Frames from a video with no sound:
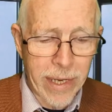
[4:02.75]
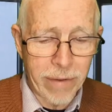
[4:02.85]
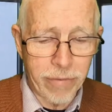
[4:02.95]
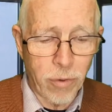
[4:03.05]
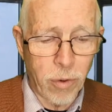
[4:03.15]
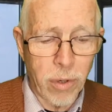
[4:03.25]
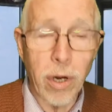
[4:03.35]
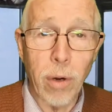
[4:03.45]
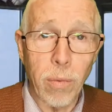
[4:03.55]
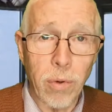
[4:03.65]
for
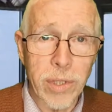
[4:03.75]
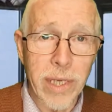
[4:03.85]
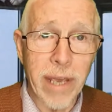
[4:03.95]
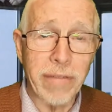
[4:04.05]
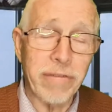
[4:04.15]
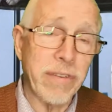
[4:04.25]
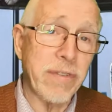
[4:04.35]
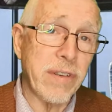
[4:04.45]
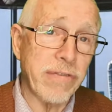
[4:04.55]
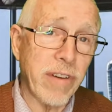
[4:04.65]
hot water and
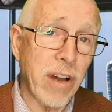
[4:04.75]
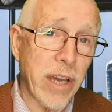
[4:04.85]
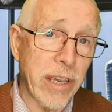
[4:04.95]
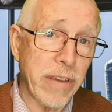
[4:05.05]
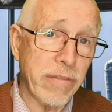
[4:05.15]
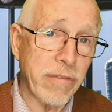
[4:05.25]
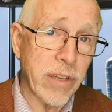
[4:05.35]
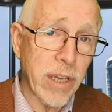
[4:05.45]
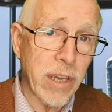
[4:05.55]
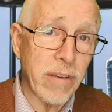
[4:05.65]
55
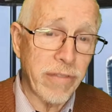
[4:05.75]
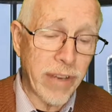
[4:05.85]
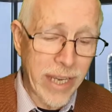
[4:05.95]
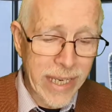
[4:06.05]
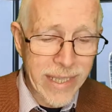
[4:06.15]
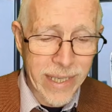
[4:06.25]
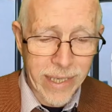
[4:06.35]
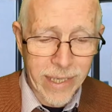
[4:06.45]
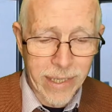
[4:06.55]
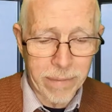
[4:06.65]
for
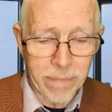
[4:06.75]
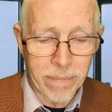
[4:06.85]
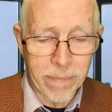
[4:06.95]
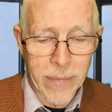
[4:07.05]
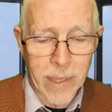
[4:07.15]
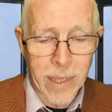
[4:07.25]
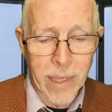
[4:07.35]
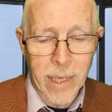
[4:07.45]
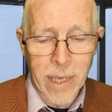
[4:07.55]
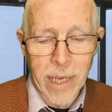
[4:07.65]
heating.
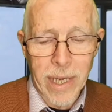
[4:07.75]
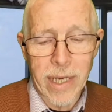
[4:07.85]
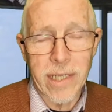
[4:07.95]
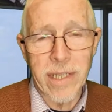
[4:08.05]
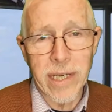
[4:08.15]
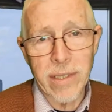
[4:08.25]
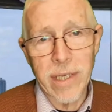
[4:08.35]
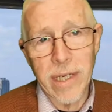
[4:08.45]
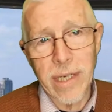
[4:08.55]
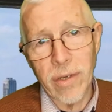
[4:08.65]
It takes a
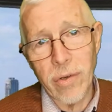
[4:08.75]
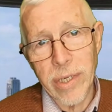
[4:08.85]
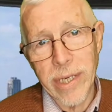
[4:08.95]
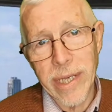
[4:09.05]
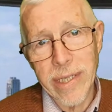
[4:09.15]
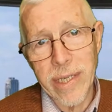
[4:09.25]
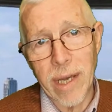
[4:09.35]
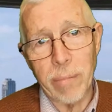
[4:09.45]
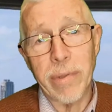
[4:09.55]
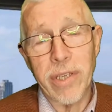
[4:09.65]
little longer to heat
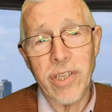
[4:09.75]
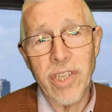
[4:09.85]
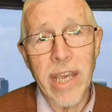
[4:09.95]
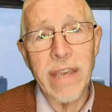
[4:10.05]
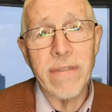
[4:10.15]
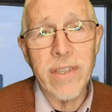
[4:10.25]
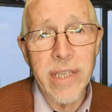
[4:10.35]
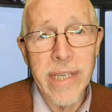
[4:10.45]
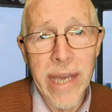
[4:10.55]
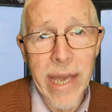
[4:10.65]
up, but the savings
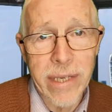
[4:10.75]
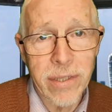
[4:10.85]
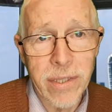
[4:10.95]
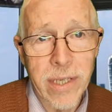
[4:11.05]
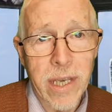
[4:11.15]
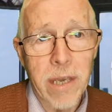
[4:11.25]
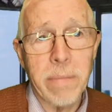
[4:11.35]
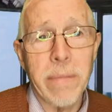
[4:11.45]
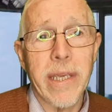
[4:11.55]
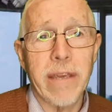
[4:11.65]
in gas
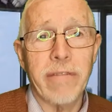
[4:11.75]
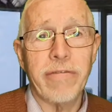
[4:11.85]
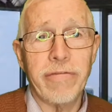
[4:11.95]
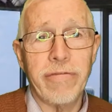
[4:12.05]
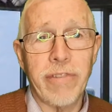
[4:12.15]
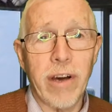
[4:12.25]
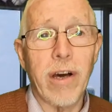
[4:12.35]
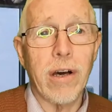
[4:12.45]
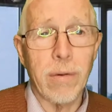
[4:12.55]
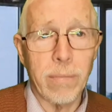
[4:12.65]
make it
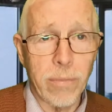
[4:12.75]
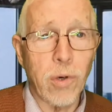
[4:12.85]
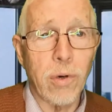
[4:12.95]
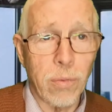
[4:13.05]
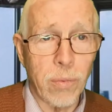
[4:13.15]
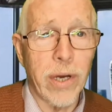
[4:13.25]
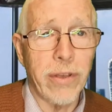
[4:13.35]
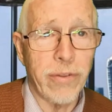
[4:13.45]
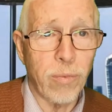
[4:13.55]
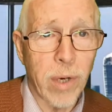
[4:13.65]
far more
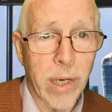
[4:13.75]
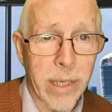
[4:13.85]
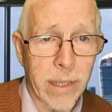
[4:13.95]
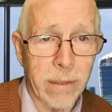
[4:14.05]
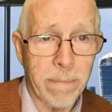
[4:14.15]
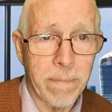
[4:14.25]
worthwhile.